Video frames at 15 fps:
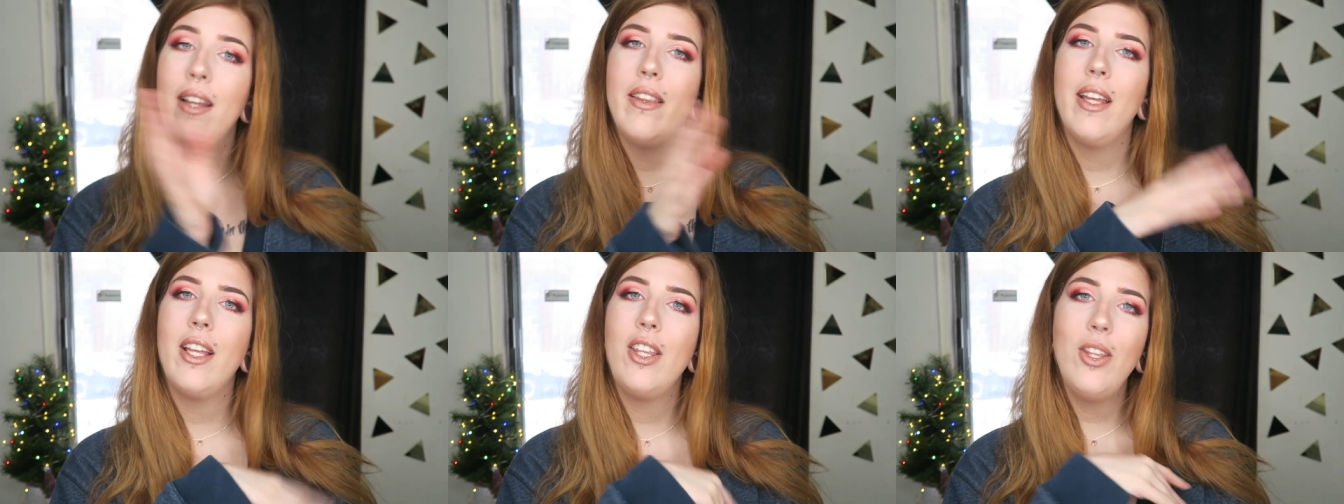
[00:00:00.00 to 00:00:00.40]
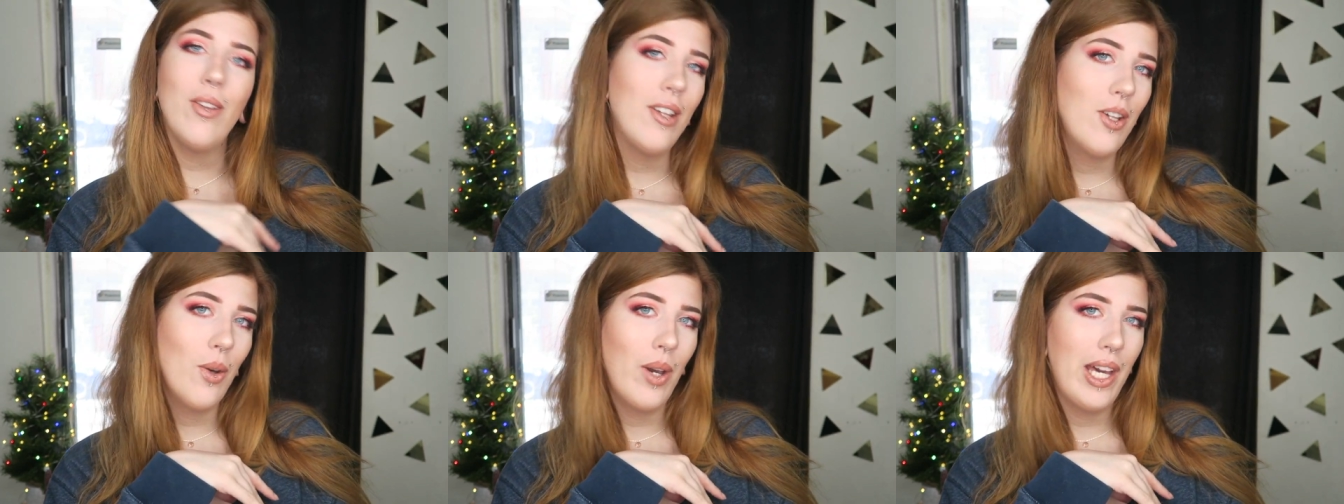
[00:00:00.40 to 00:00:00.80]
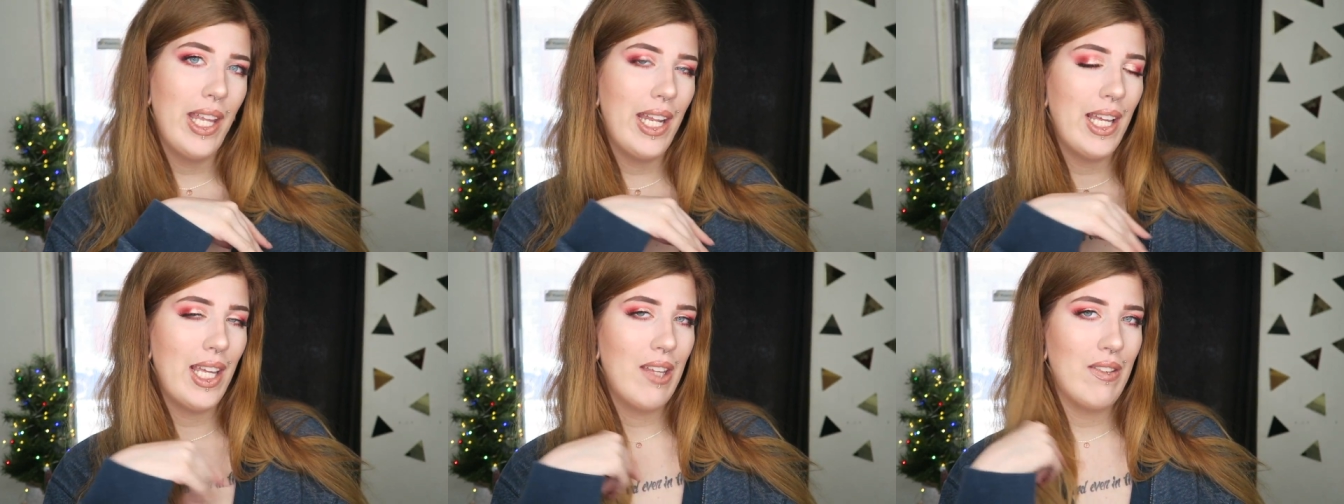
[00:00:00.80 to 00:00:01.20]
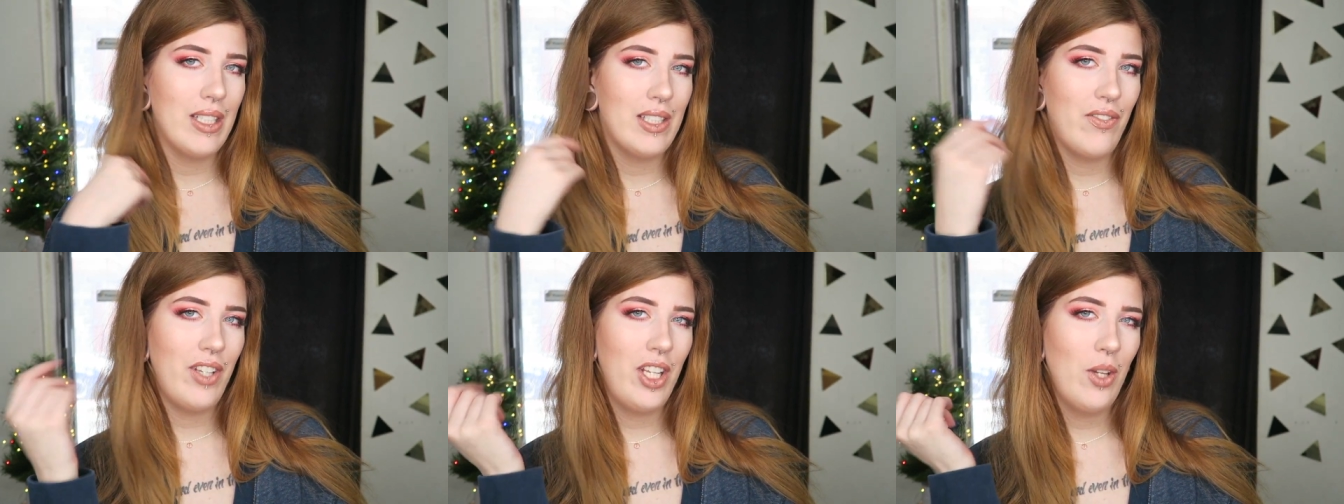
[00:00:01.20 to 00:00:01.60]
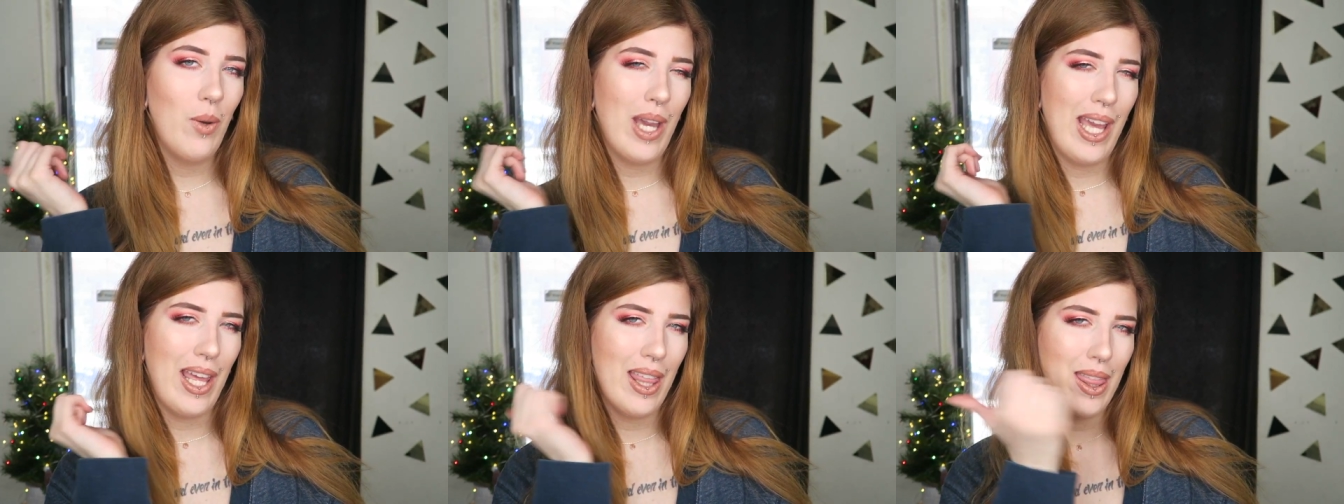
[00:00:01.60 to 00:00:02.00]
then you can go ahead and give this video
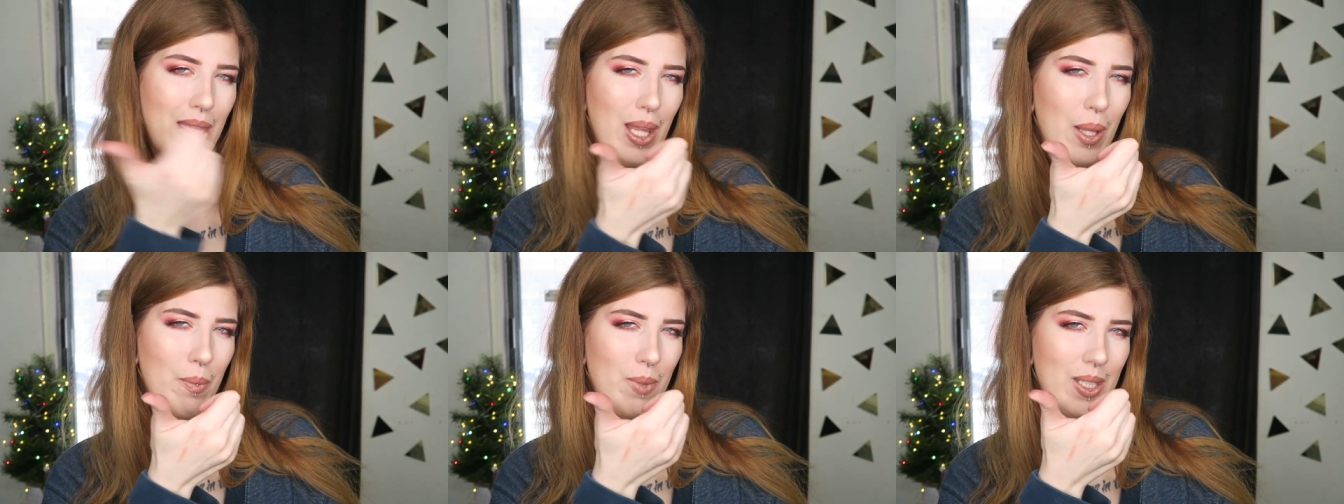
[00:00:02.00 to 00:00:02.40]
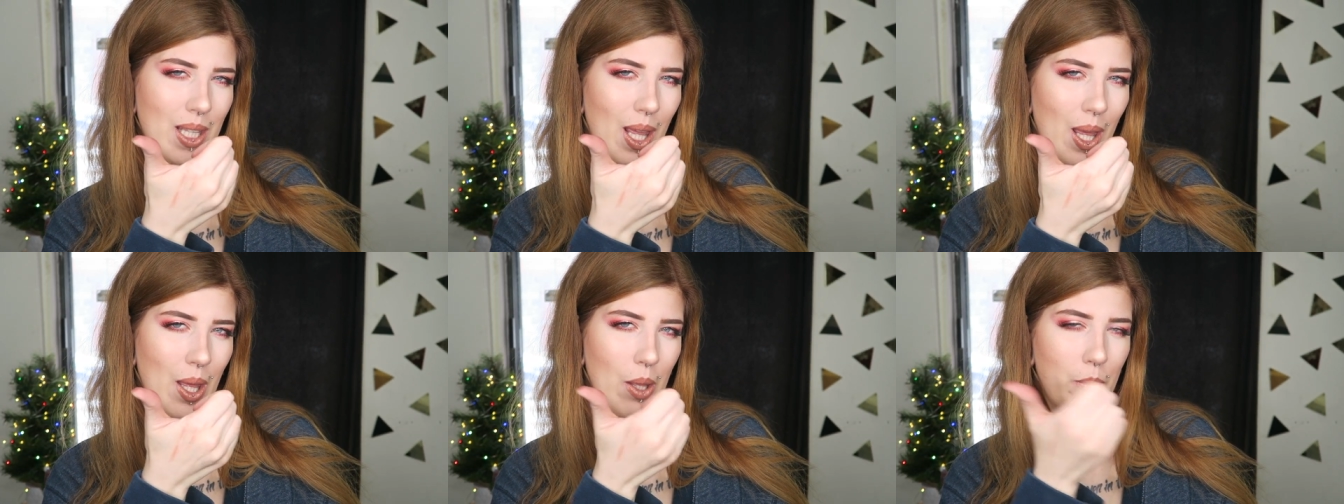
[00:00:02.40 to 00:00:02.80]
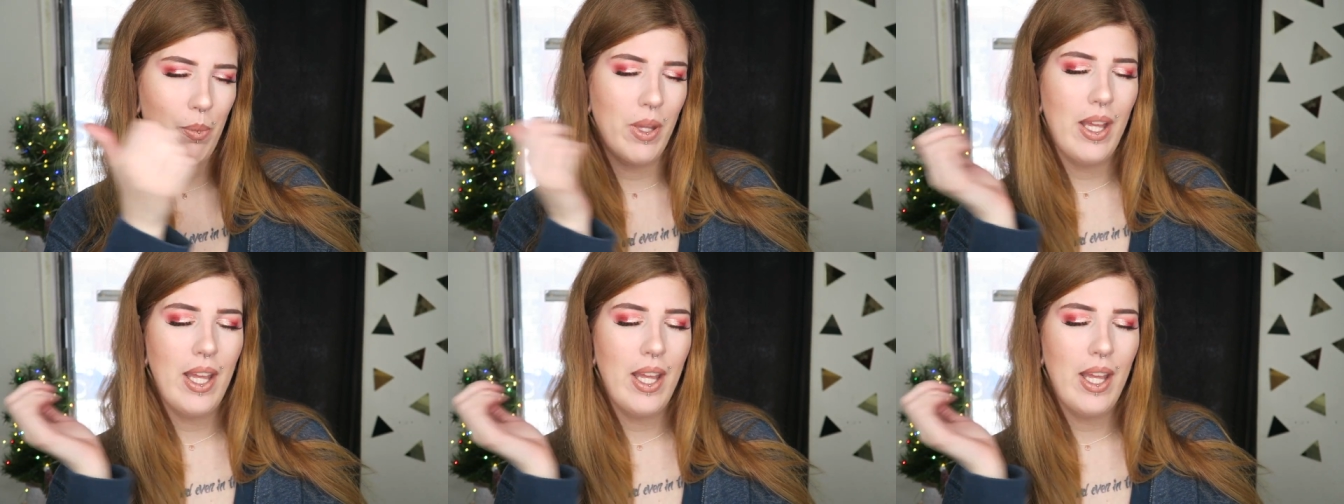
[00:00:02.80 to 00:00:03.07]
a thumbs up.